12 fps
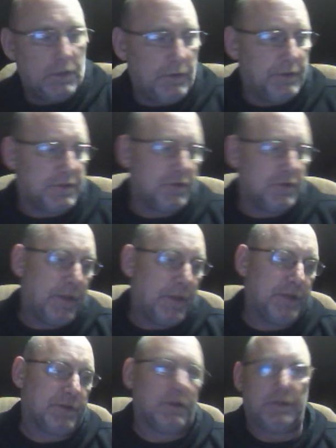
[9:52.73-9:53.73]
this is
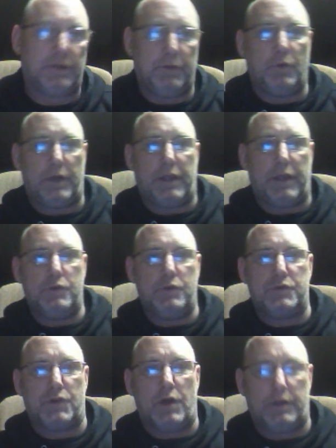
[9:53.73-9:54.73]
basically what I
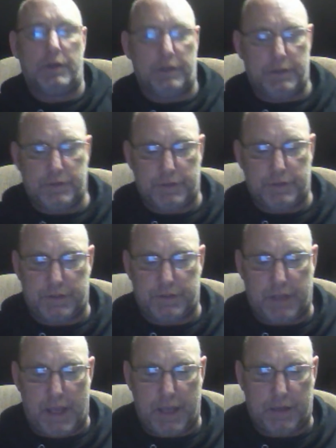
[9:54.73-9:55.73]
use on it, is this
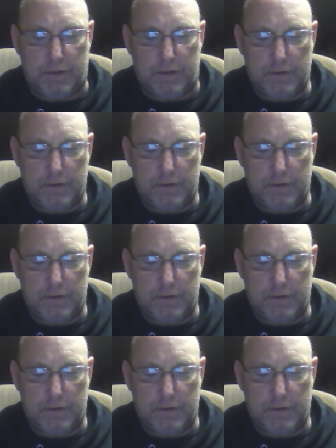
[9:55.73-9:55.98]
tank.